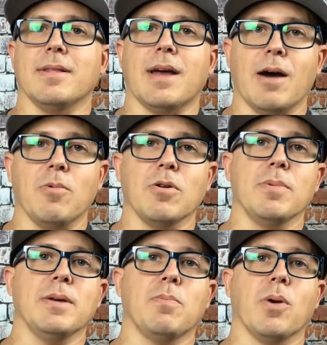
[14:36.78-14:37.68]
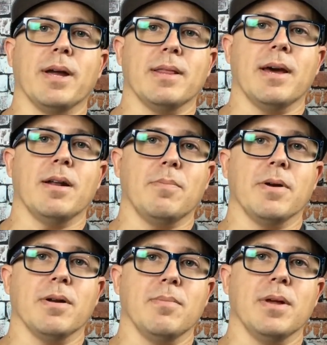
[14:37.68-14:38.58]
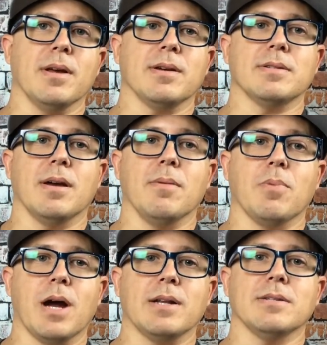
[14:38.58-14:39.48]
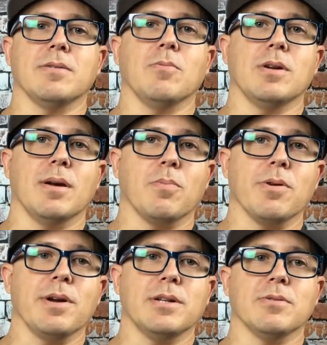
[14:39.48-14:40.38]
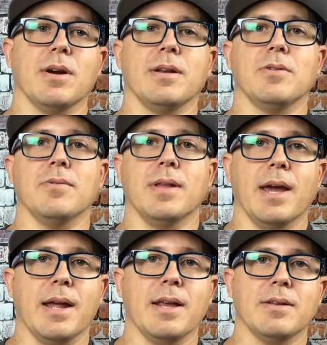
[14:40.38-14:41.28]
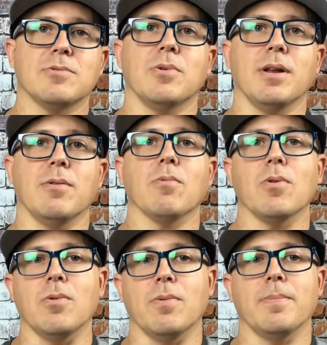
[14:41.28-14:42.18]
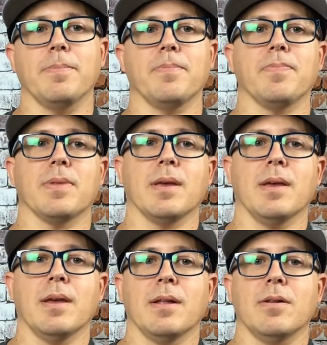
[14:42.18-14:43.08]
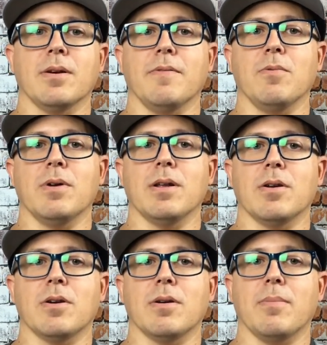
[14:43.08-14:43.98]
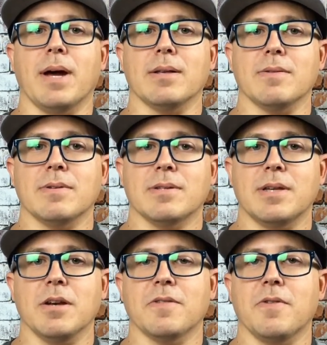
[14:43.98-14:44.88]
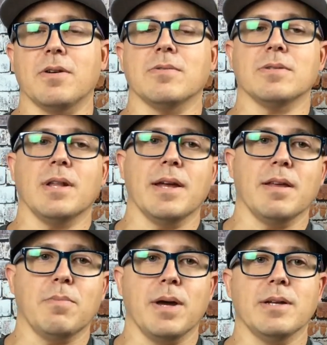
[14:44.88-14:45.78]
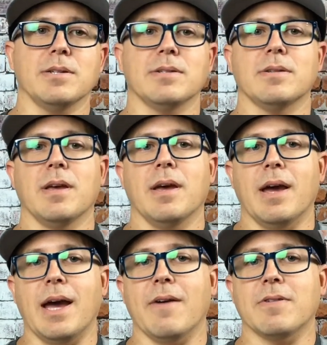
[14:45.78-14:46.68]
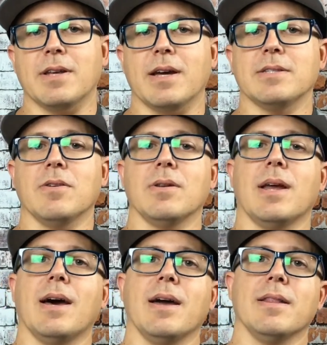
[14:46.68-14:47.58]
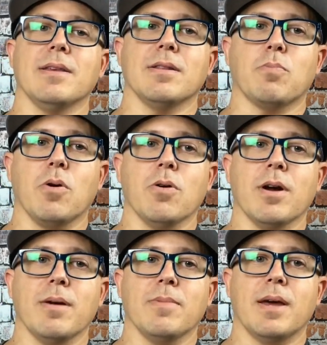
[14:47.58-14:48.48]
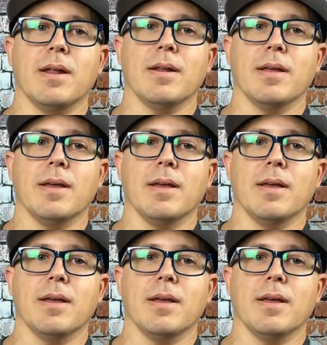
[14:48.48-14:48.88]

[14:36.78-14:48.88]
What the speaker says: I will be bringing that up here in a minute because I am practicing what I preach, right? Doing the 80-20 rule. Look, if you want to learn about sales funnels, landing pages, advertising online, then the program that